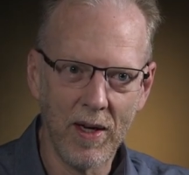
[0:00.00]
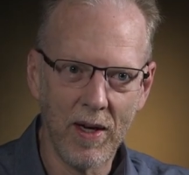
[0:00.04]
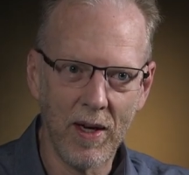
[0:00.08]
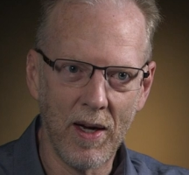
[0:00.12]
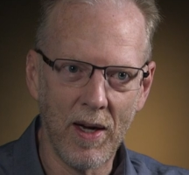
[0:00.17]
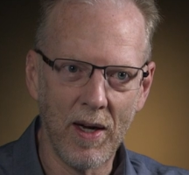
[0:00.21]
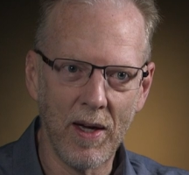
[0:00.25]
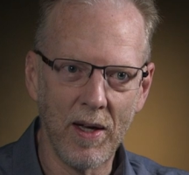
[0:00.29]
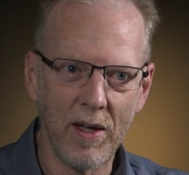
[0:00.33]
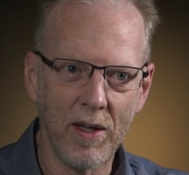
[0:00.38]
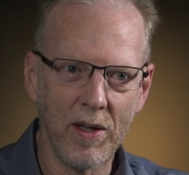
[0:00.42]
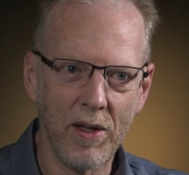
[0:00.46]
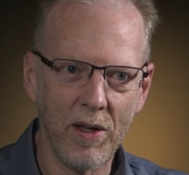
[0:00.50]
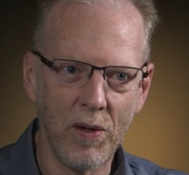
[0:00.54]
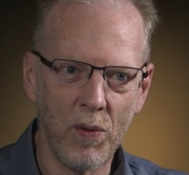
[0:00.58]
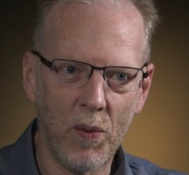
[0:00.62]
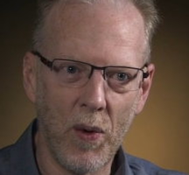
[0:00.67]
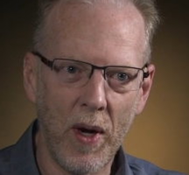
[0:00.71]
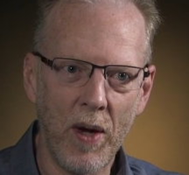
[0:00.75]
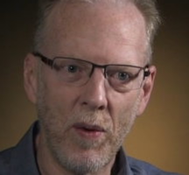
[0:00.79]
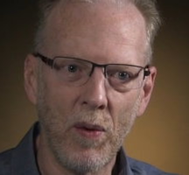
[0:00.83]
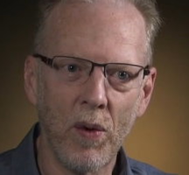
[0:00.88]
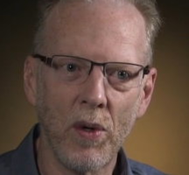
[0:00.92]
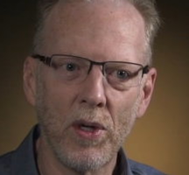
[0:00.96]
Uh, the
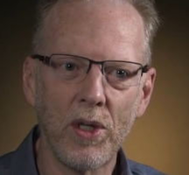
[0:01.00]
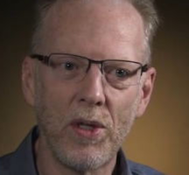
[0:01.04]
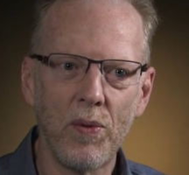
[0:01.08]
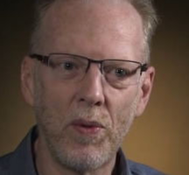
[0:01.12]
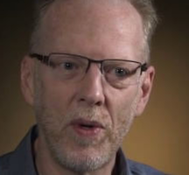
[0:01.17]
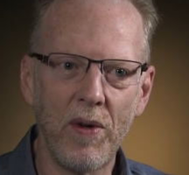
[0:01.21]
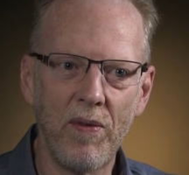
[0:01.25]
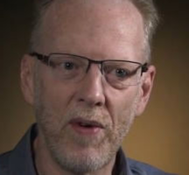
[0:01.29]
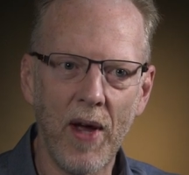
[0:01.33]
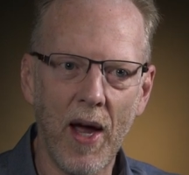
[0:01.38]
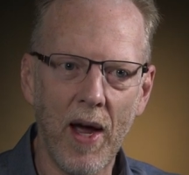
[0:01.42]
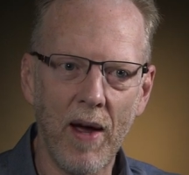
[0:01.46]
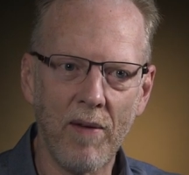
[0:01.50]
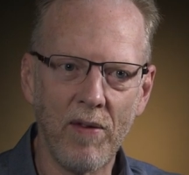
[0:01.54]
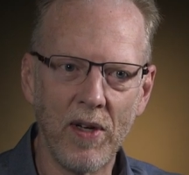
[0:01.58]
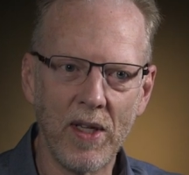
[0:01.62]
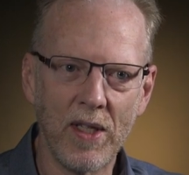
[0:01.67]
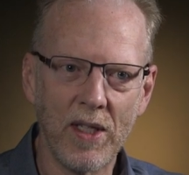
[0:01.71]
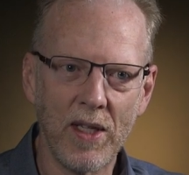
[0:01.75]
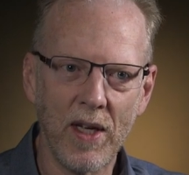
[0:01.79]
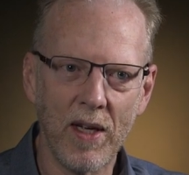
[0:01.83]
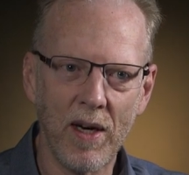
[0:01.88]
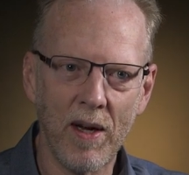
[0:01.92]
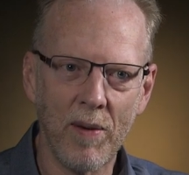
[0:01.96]
way we're we have
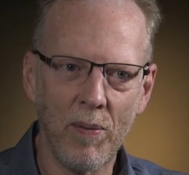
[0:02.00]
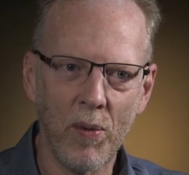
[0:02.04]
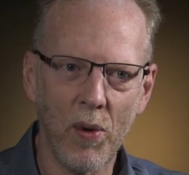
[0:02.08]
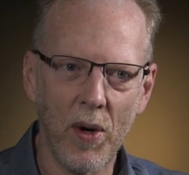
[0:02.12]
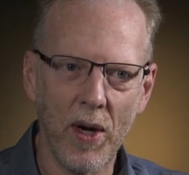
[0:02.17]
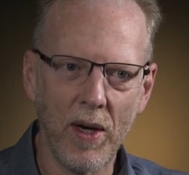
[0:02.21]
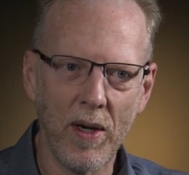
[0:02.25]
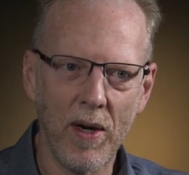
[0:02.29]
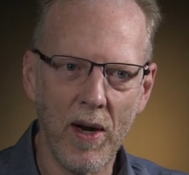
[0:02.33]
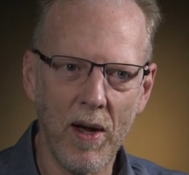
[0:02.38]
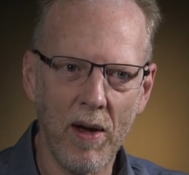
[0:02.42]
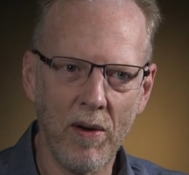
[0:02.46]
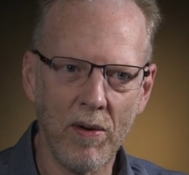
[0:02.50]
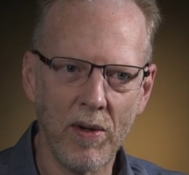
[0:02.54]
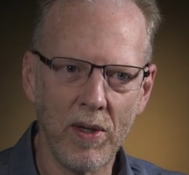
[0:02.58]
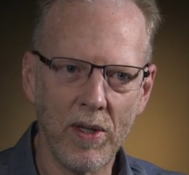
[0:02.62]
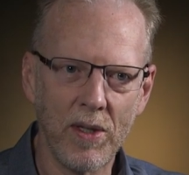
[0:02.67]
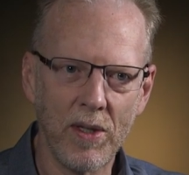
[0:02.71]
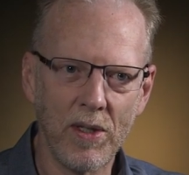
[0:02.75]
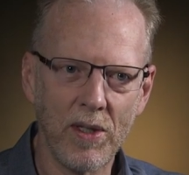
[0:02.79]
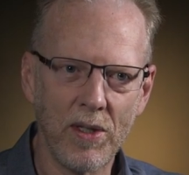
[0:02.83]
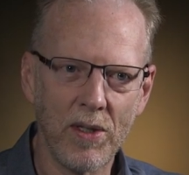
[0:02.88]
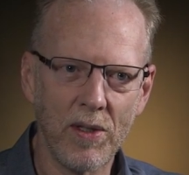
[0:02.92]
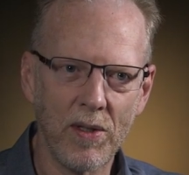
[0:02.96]
it set up right now
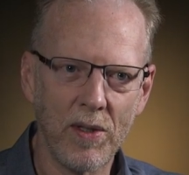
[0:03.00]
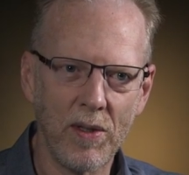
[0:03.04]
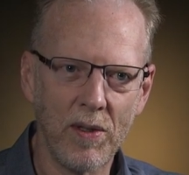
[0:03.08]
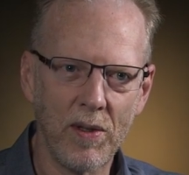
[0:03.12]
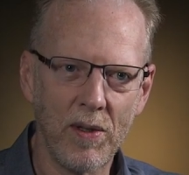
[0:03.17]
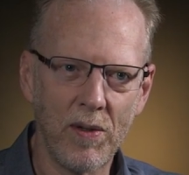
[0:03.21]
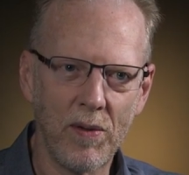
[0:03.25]
is